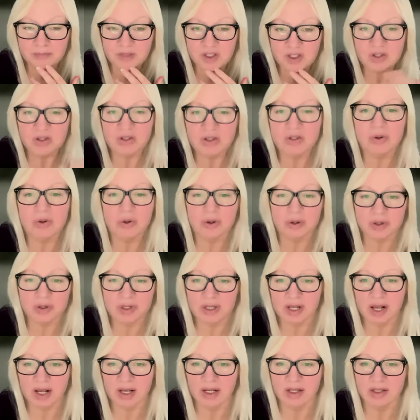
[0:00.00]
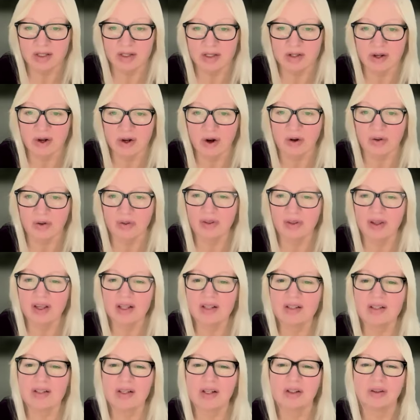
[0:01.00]
Pseudoscience are
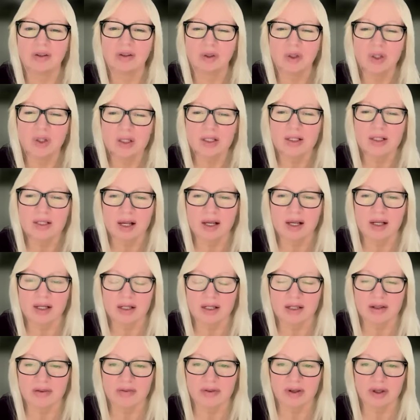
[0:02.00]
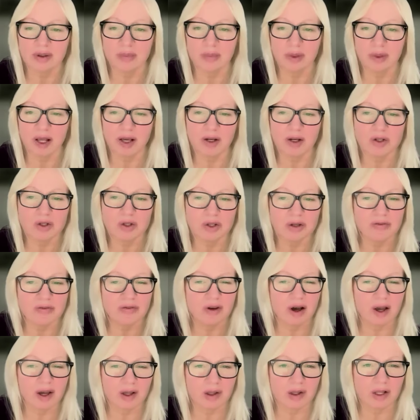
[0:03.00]
things that look scientific but actually
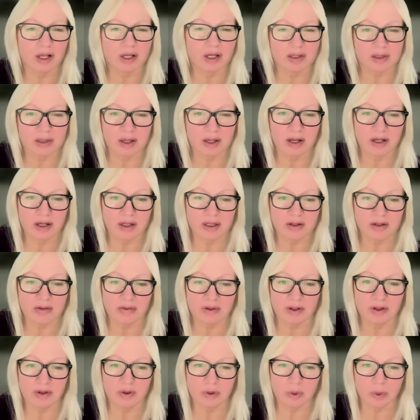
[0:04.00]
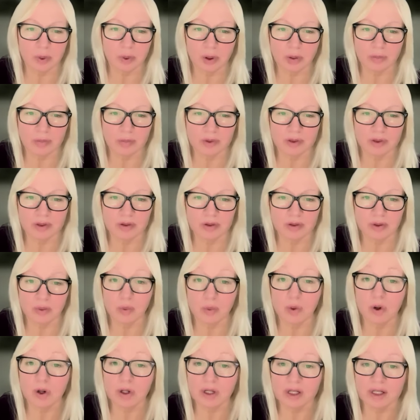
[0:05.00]
violate scientific norms. The
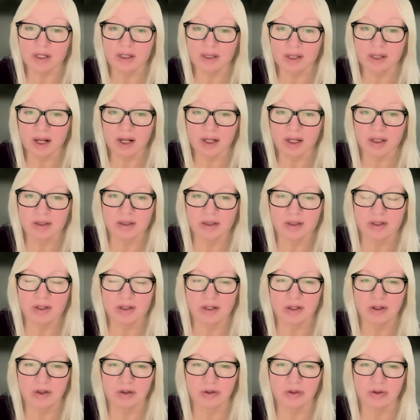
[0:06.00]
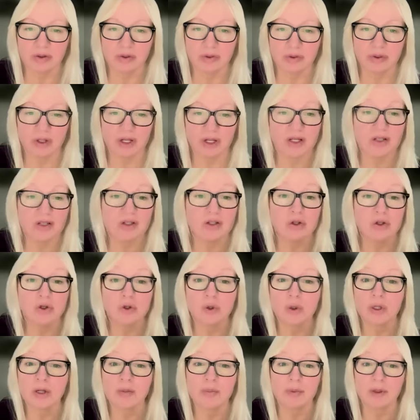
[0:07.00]
warning signs include
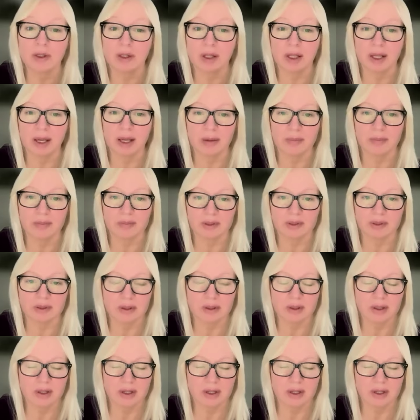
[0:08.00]
extreme claims,